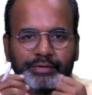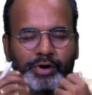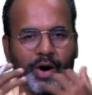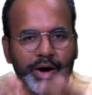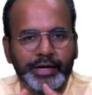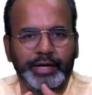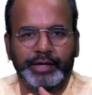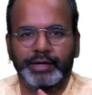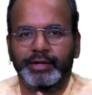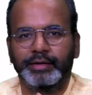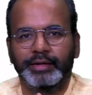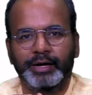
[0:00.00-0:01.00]

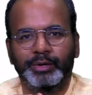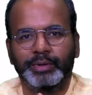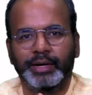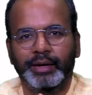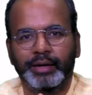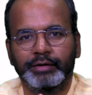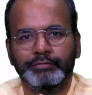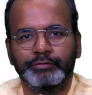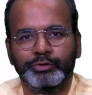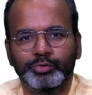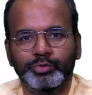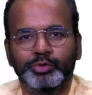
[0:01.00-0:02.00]
content that will allow
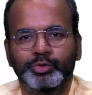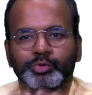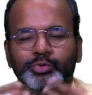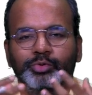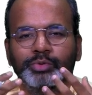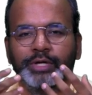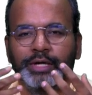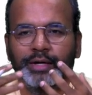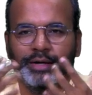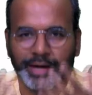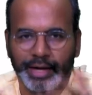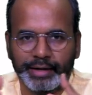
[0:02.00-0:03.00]
you to
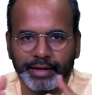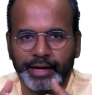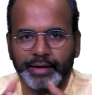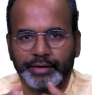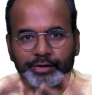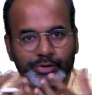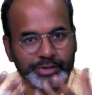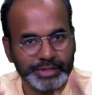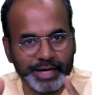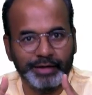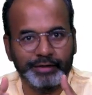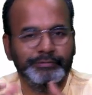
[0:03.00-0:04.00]
collect data
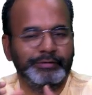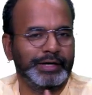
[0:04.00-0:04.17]
yourself,